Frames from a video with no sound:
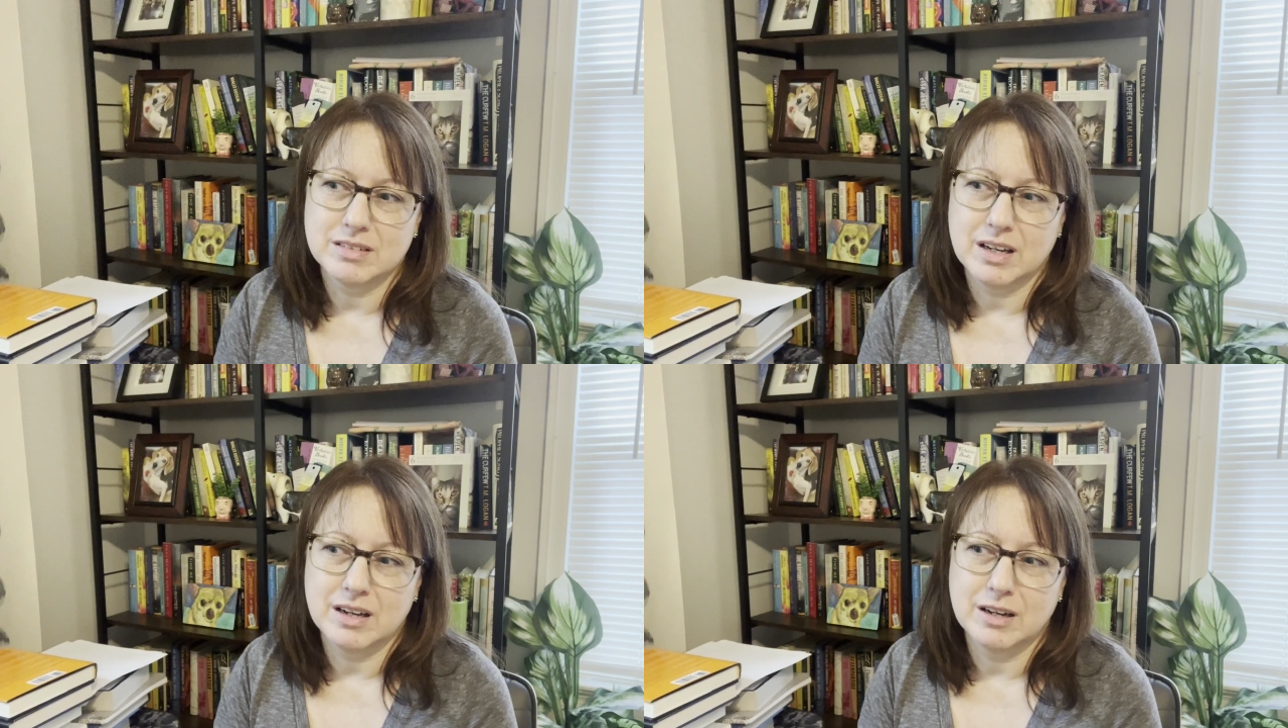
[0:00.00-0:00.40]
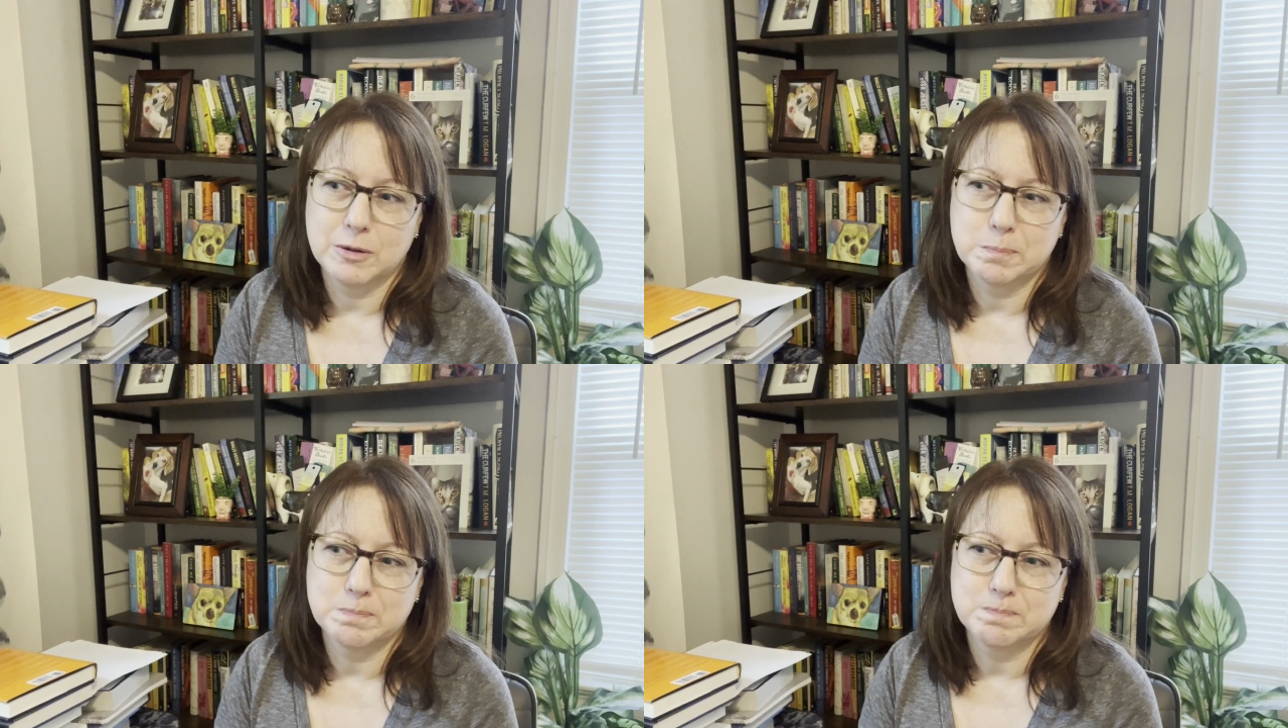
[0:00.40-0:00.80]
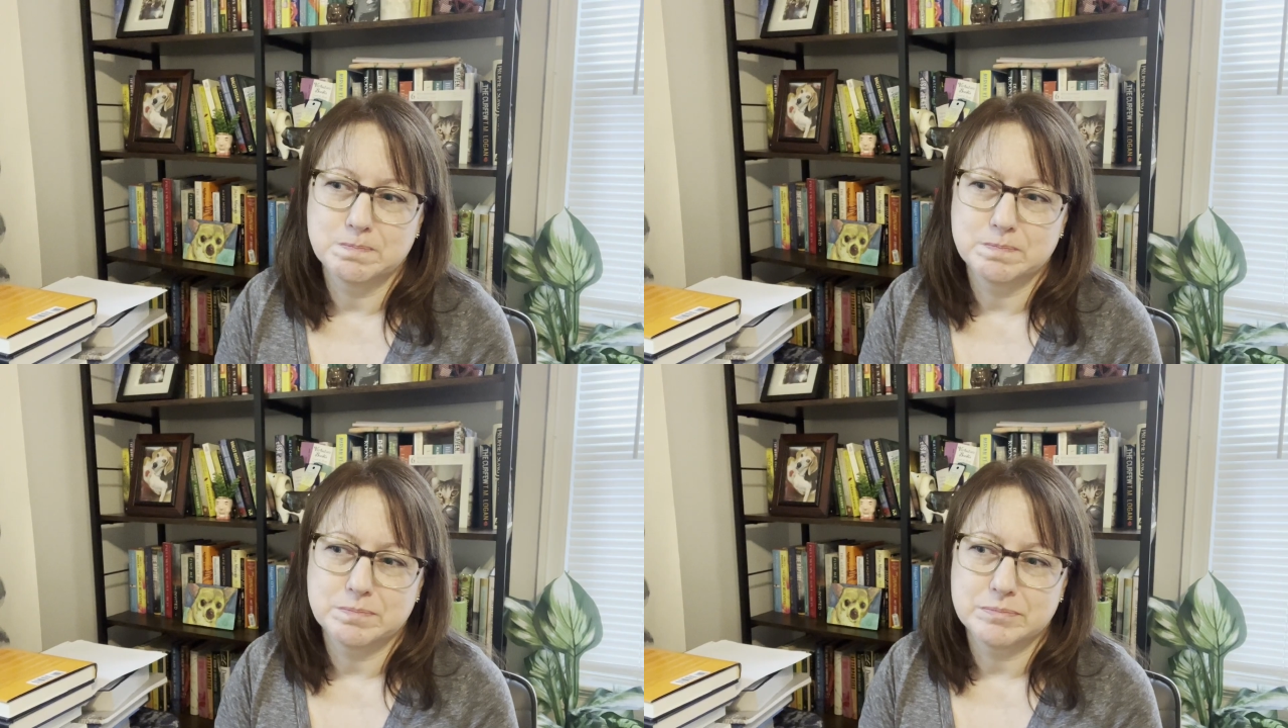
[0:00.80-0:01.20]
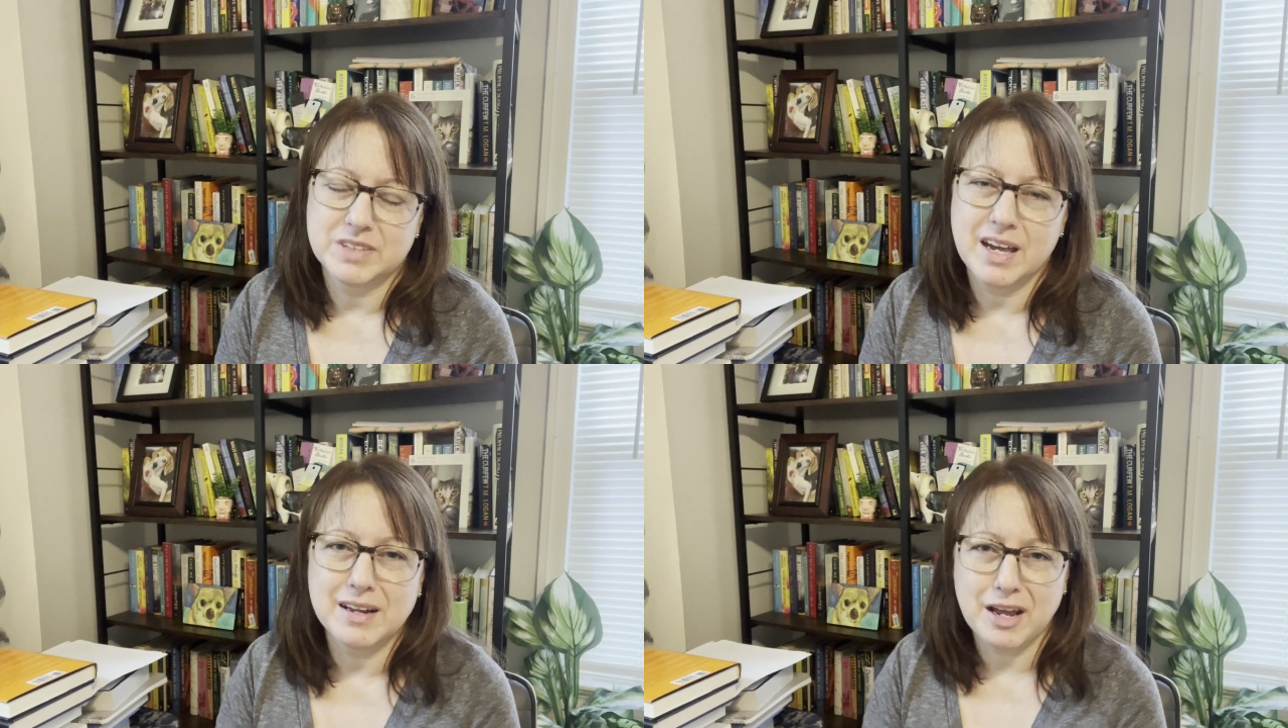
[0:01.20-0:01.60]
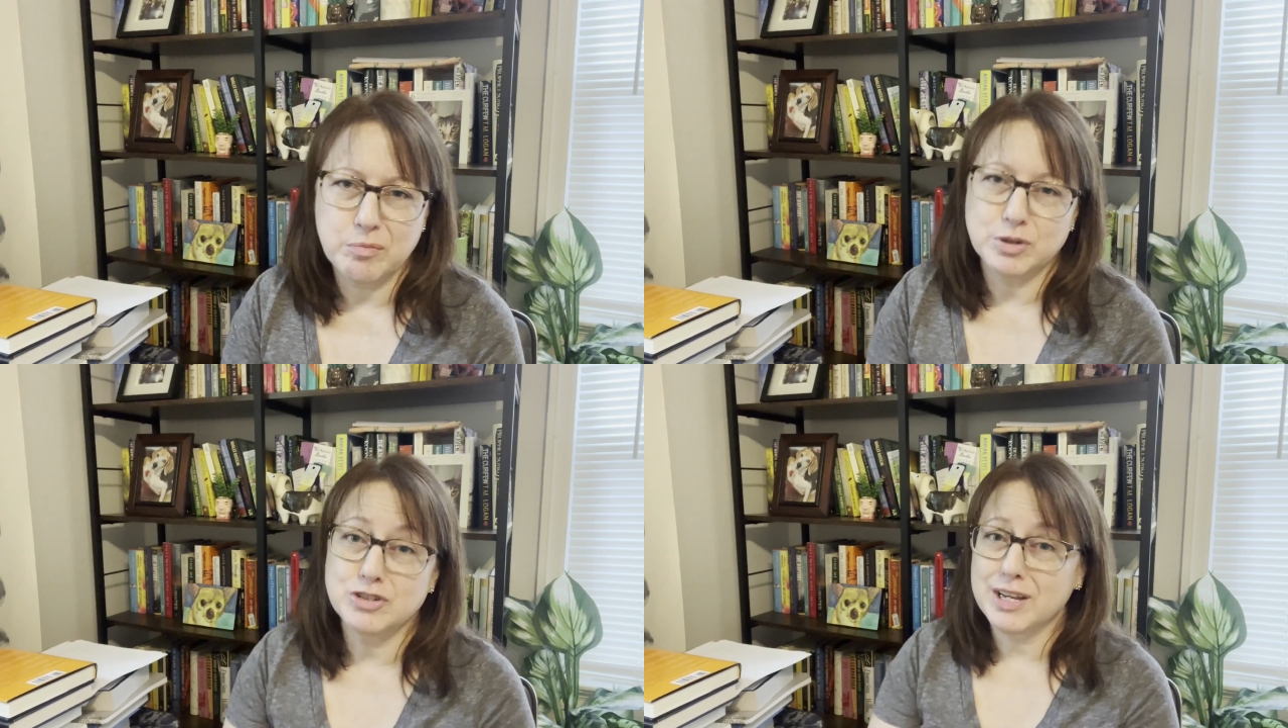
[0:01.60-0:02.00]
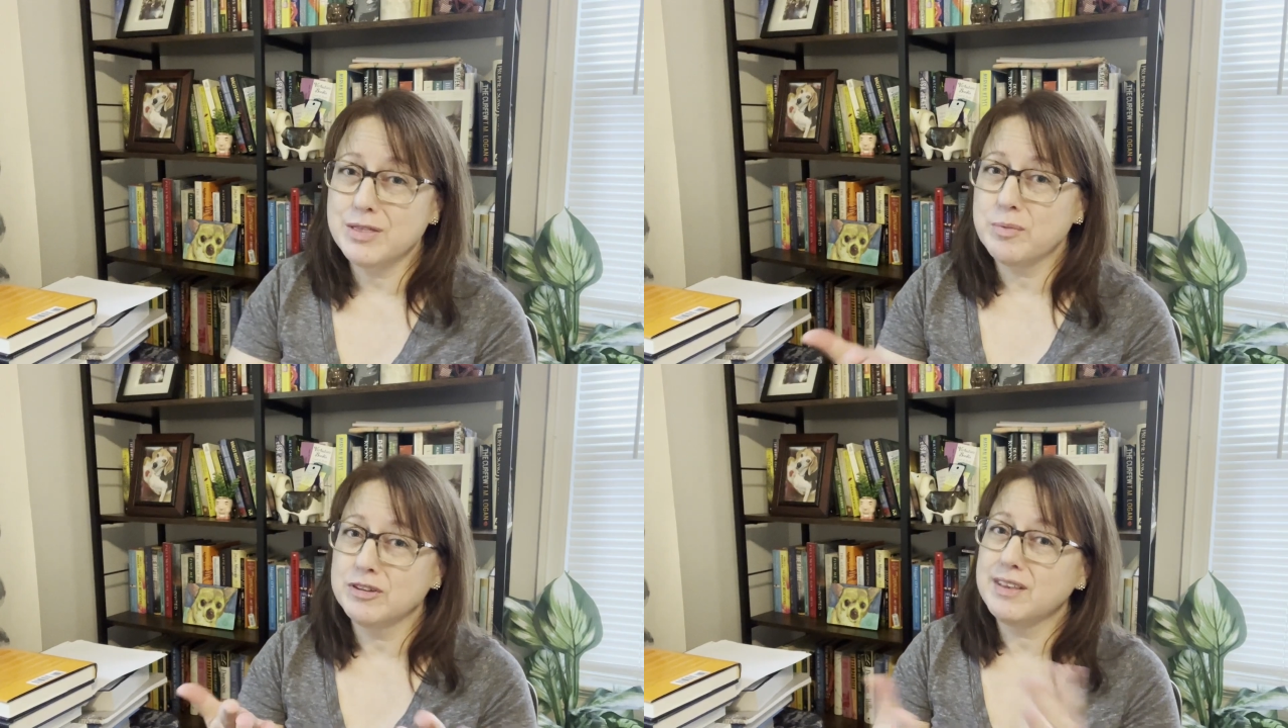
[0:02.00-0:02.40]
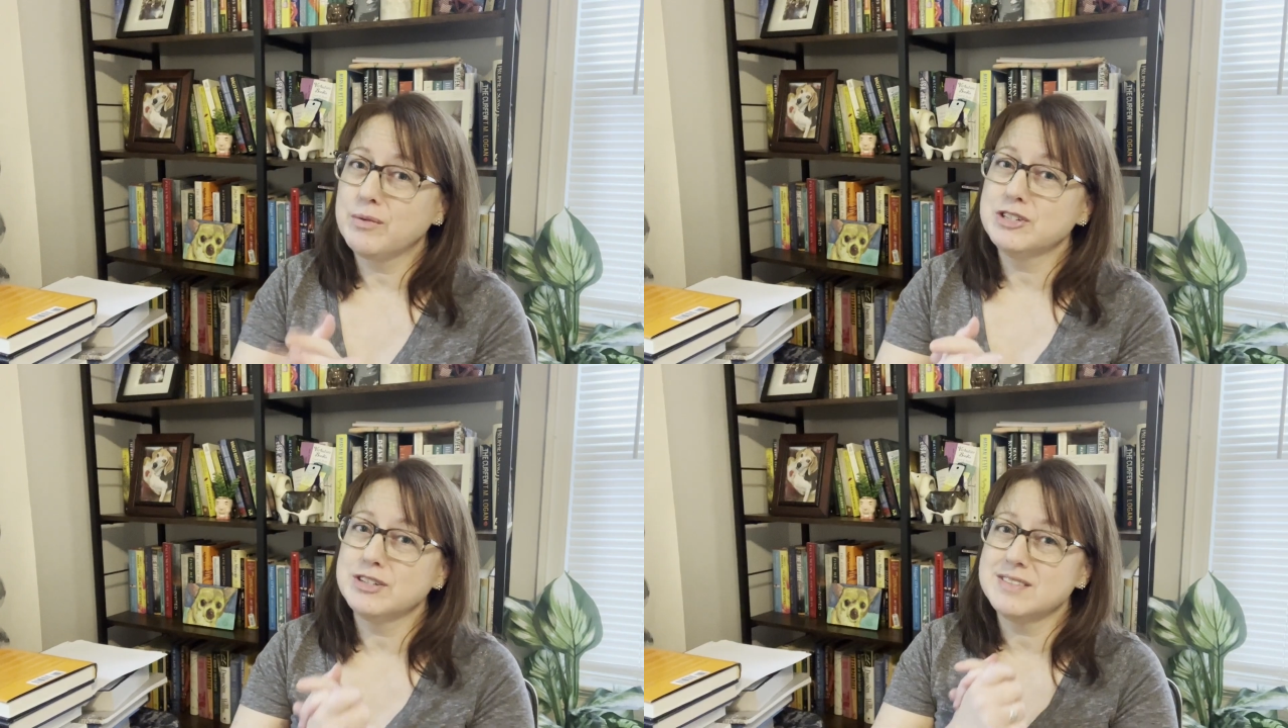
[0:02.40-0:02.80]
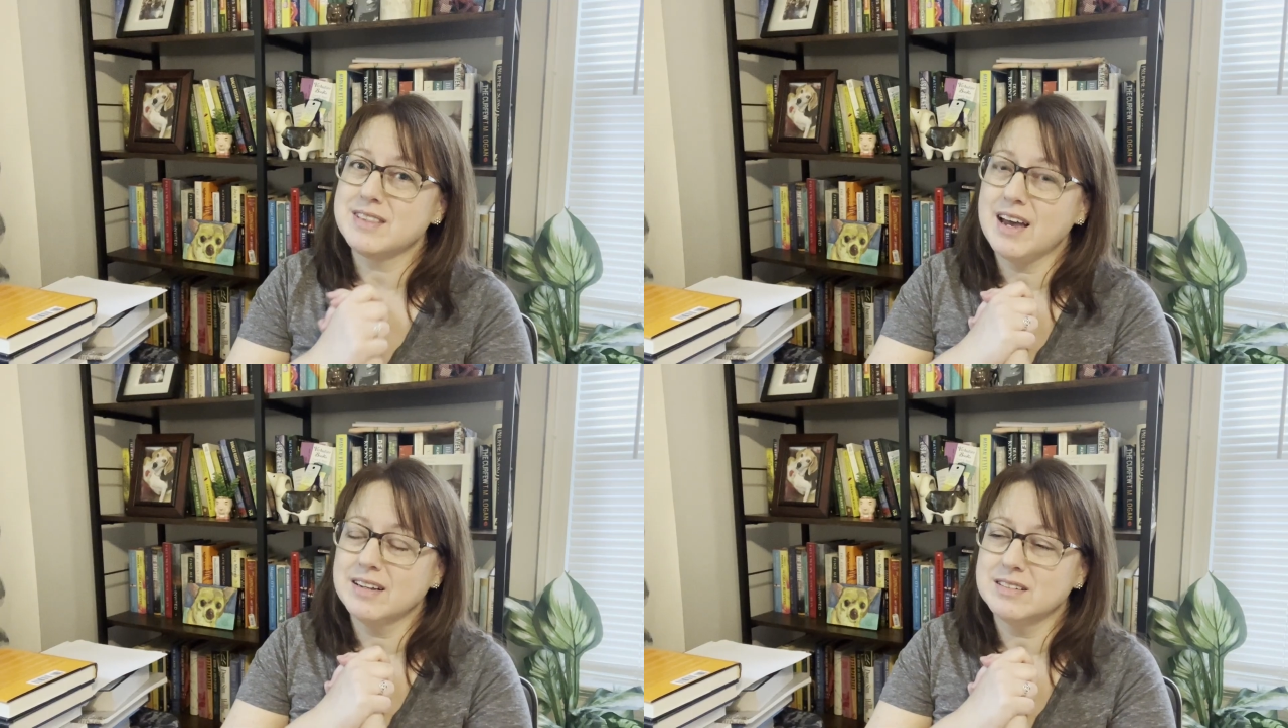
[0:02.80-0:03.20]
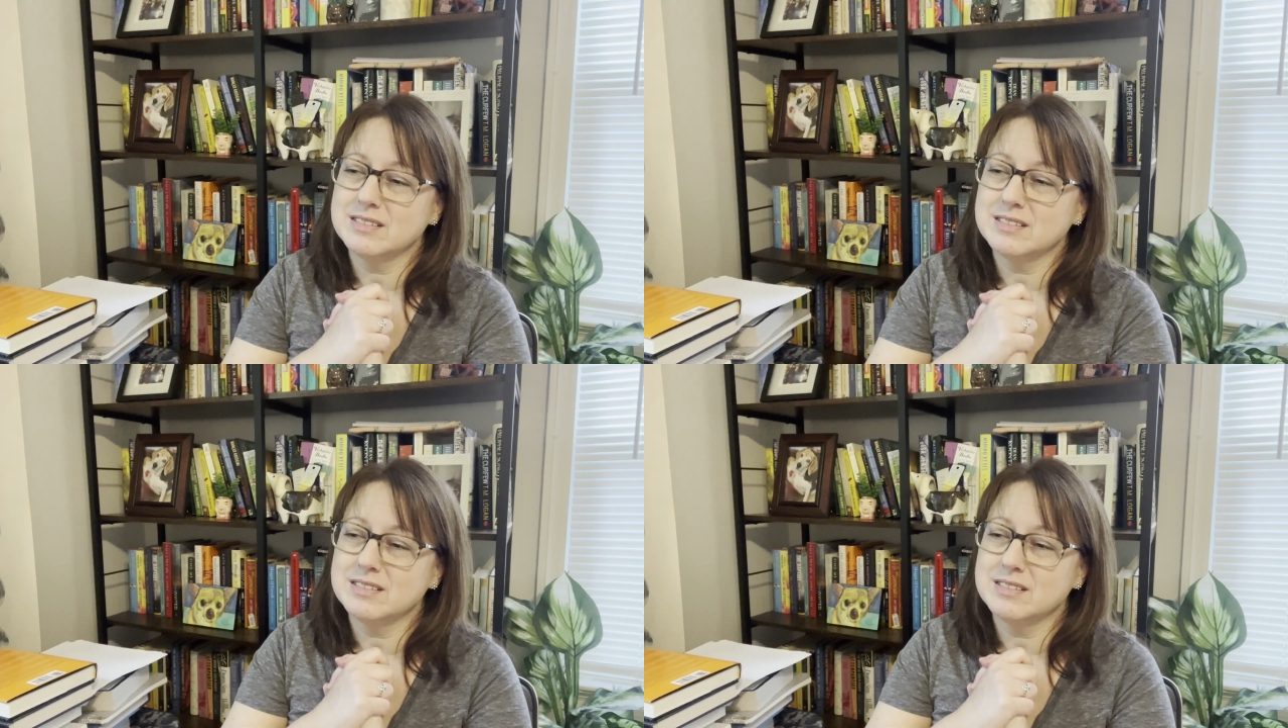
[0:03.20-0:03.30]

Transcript: Yeah, and I appreciate the birthday wishes that